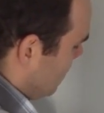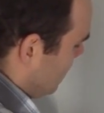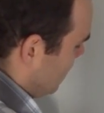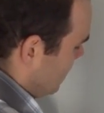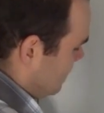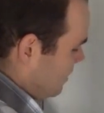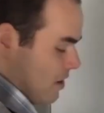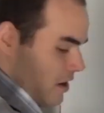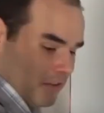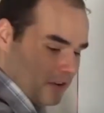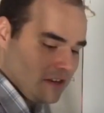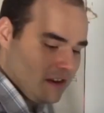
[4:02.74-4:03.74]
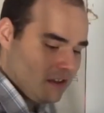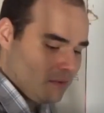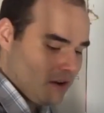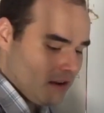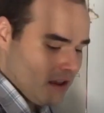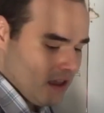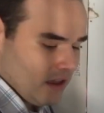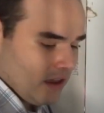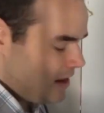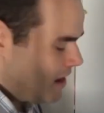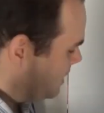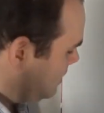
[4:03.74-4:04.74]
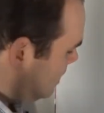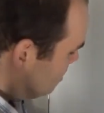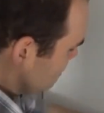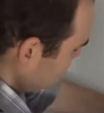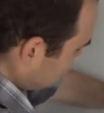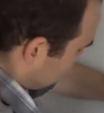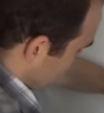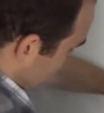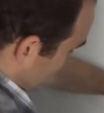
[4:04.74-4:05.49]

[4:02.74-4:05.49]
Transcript: And there we go, there's another one. You take another piece of